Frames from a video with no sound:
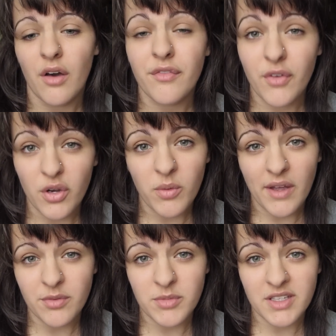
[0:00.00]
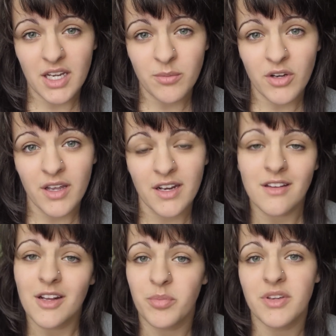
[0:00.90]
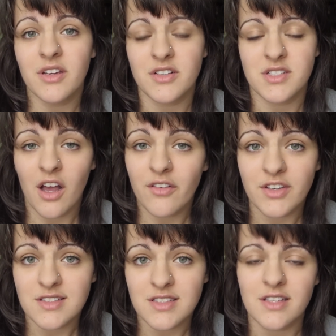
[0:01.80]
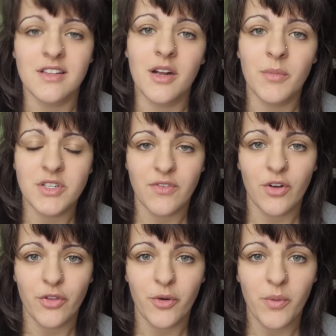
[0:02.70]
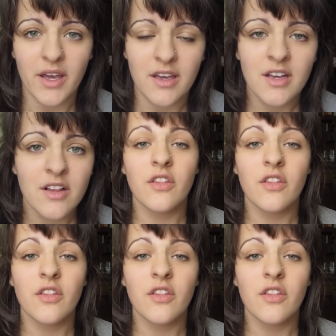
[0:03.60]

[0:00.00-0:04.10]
foot away from the camera and it appears obviously that I'm much farther away.